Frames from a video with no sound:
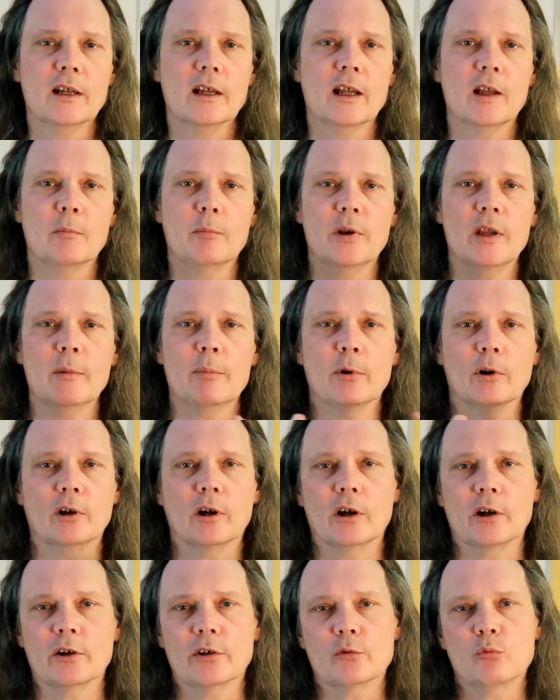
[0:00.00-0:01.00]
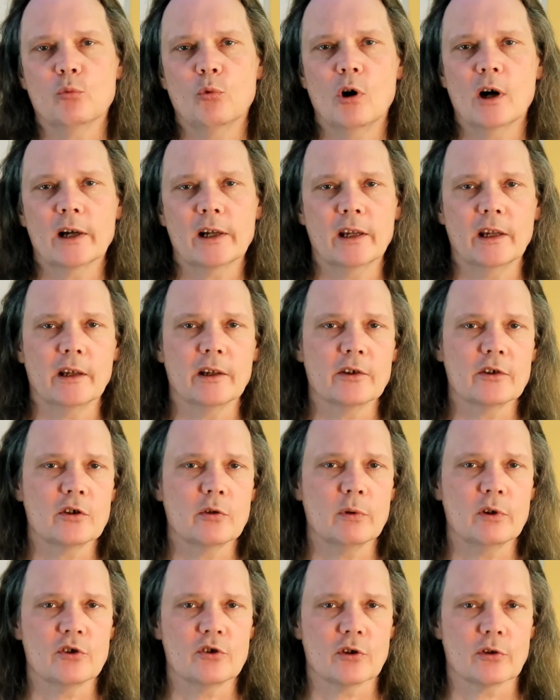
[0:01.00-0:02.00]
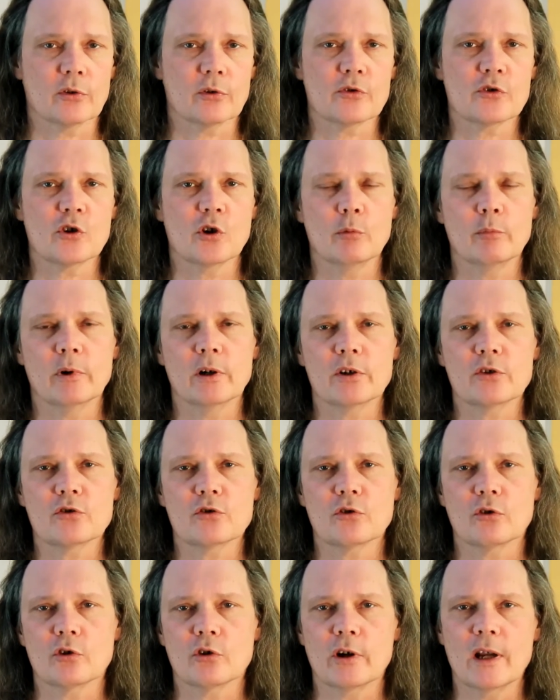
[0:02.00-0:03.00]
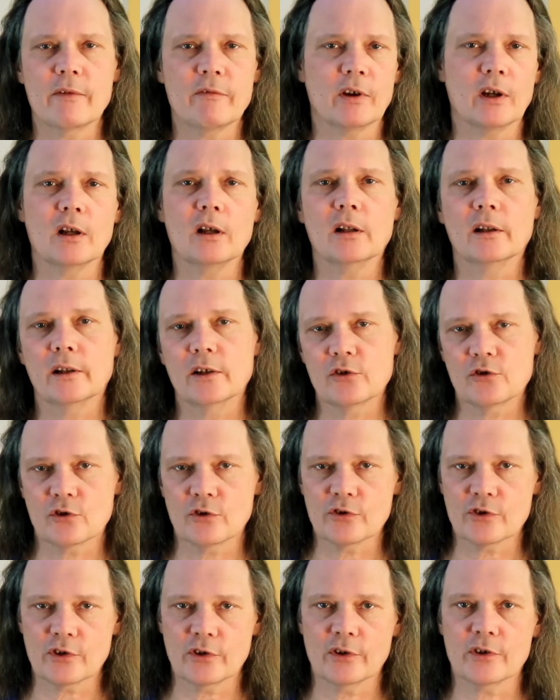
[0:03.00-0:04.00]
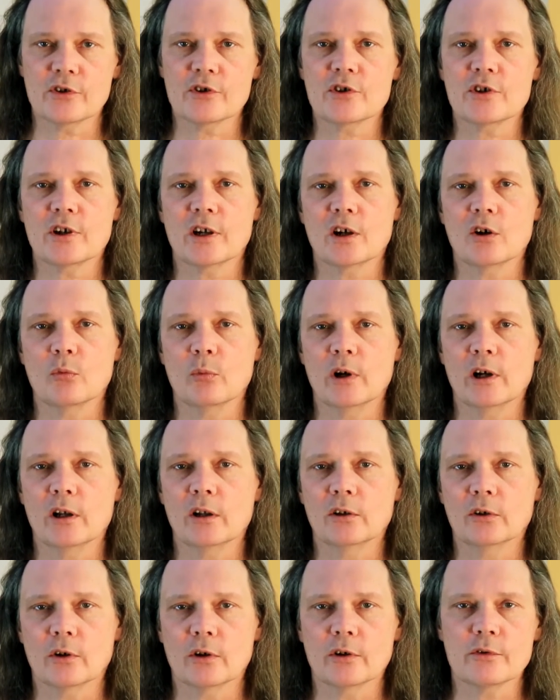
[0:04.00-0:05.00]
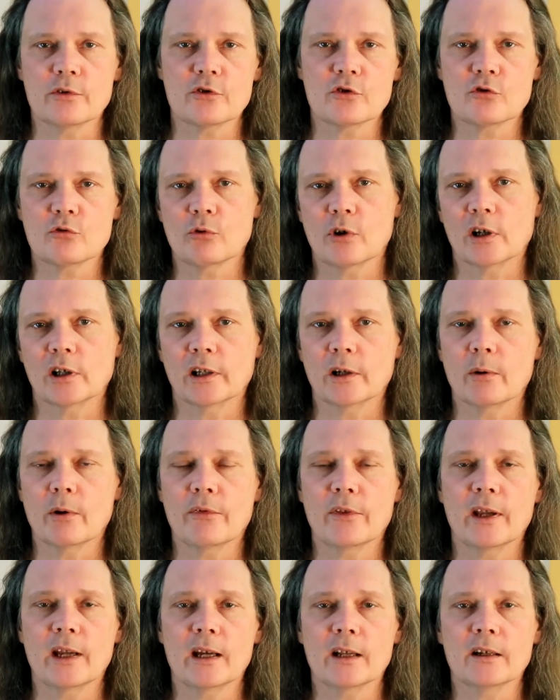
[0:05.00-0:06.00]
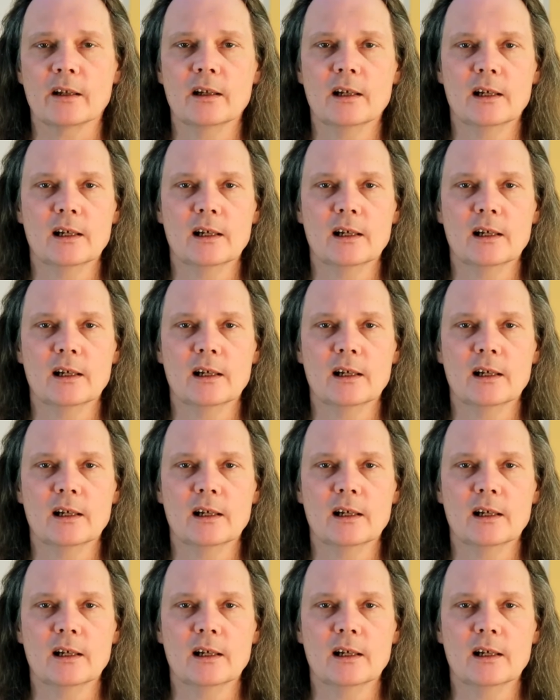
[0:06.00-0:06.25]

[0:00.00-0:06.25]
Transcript: and people aren't walking into each other so much or having collisions on the stairwell or struggling with that.